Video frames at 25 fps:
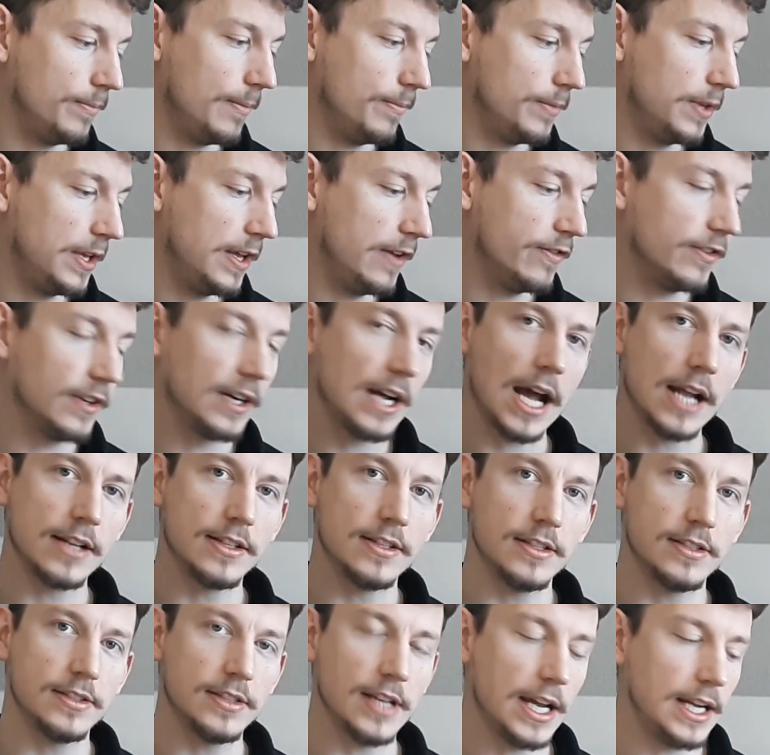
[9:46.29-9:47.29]
He forgot
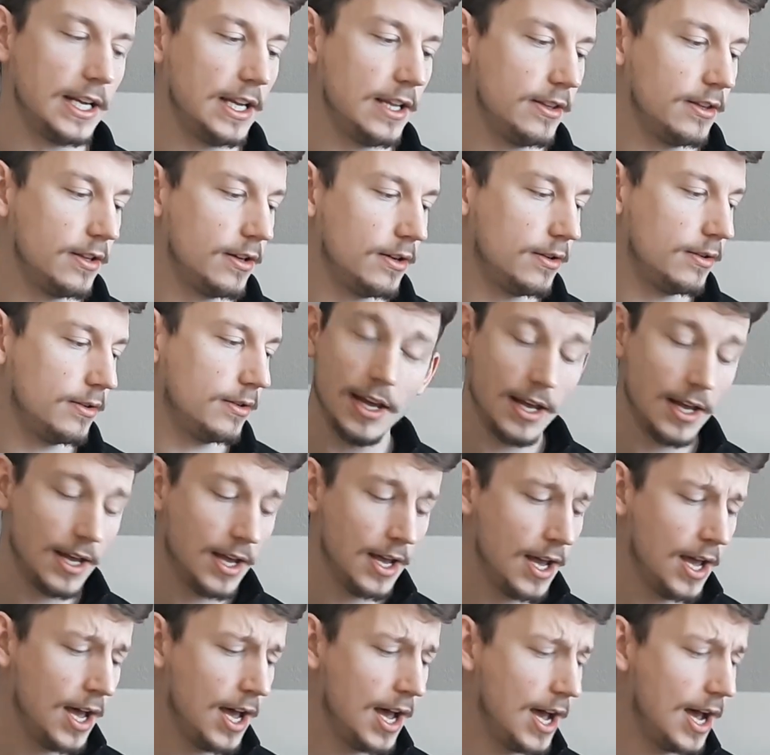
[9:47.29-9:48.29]
to sign it though.
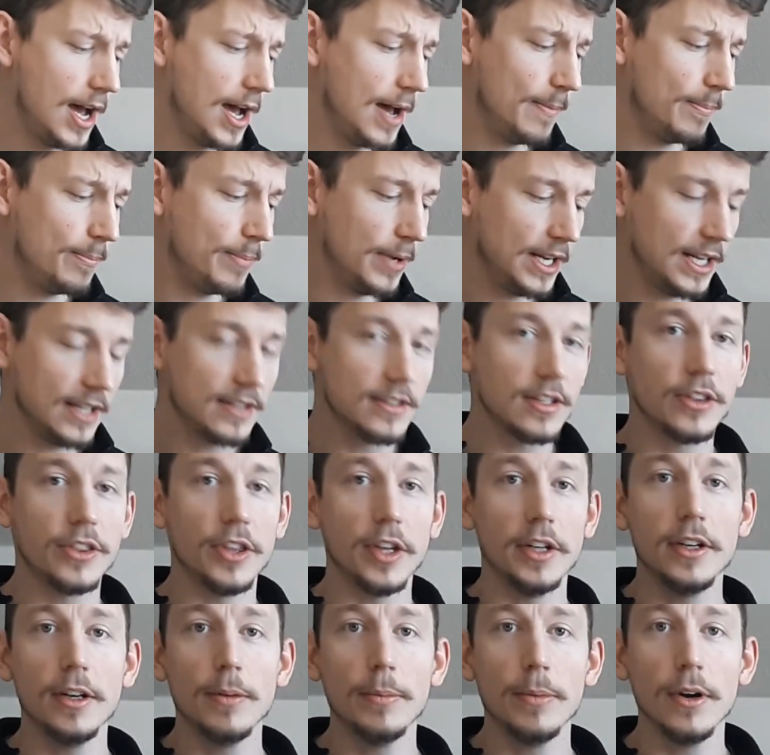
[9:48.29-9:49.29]
But it's a
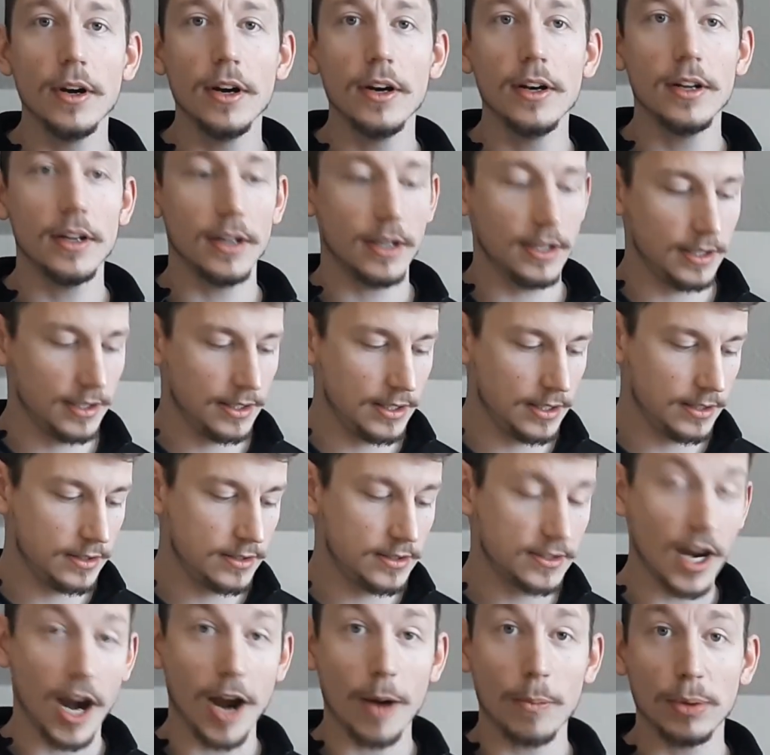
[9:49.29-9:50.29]
Thunderbird
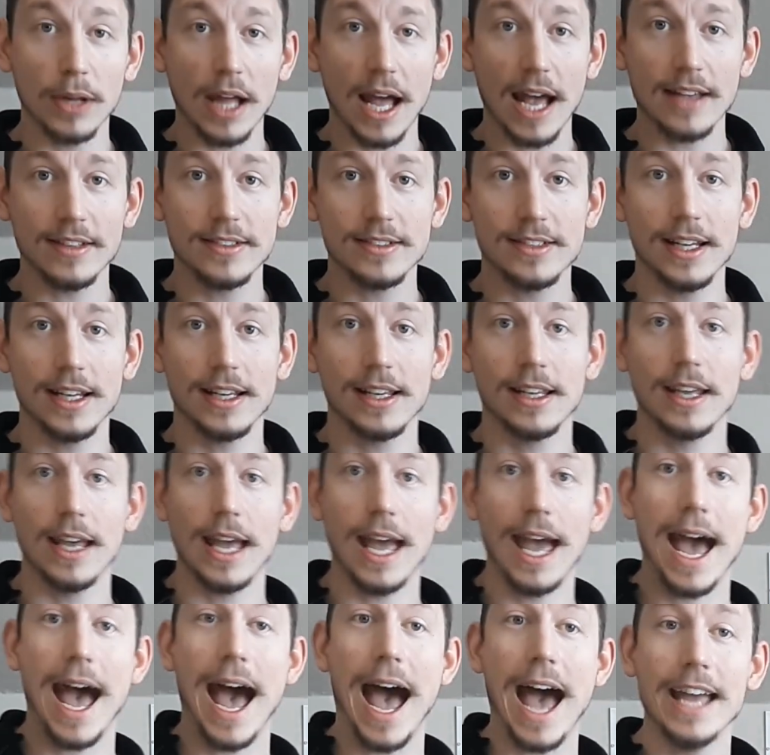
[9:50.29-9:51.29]
Star Plastic.
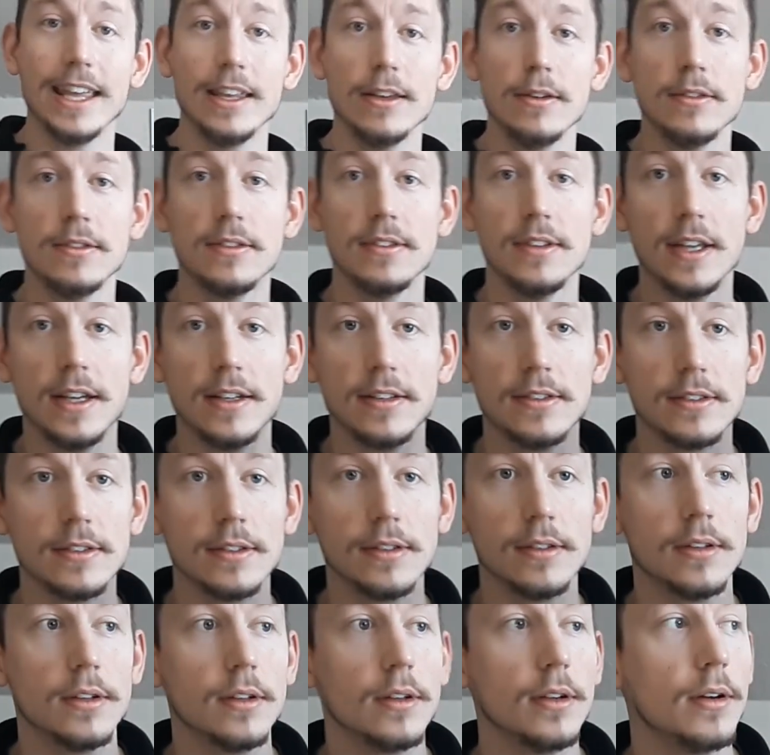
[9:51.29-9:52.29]
I use
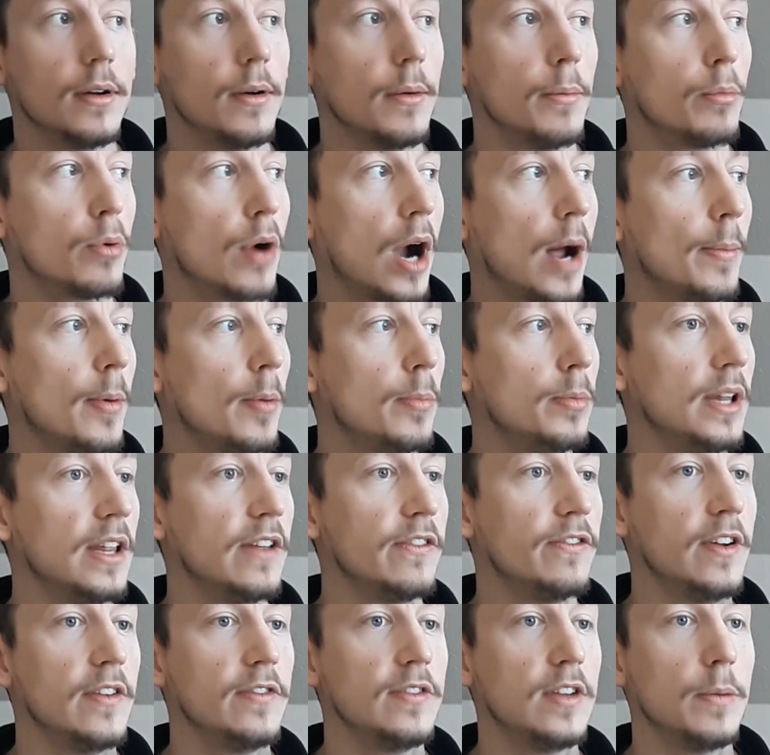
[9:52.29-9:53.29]
this probably
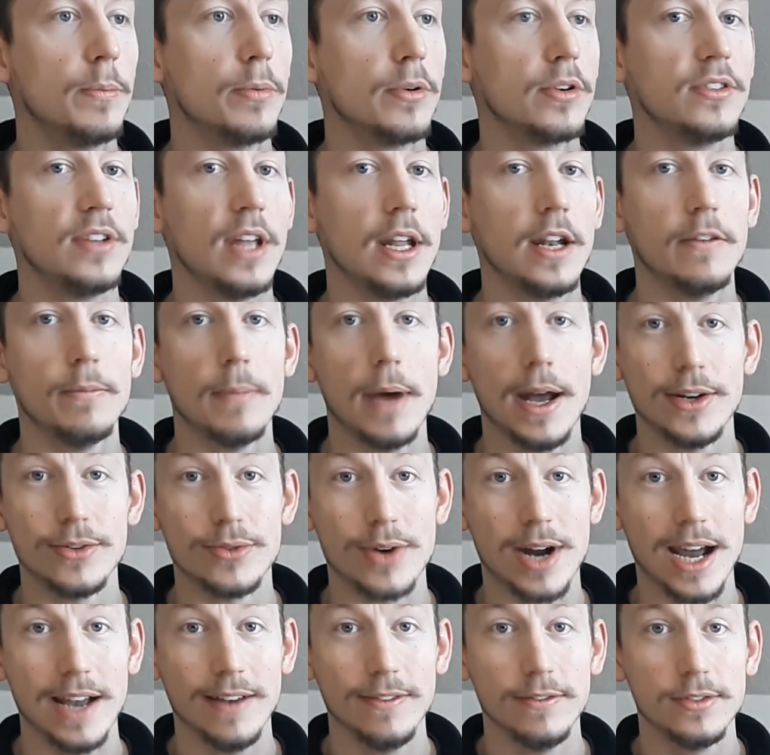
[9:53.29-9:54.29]
50% of my
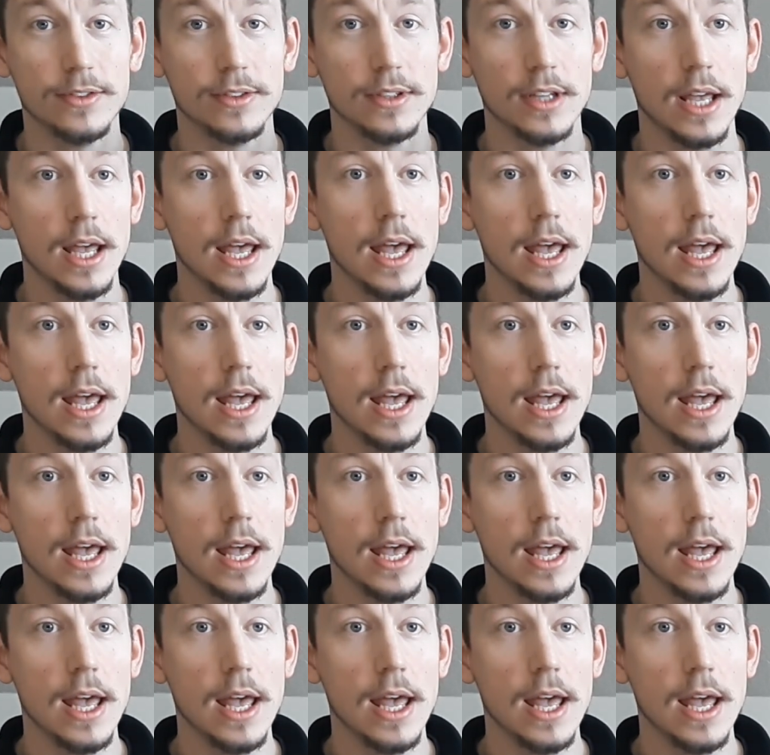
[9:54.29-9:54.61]
drives.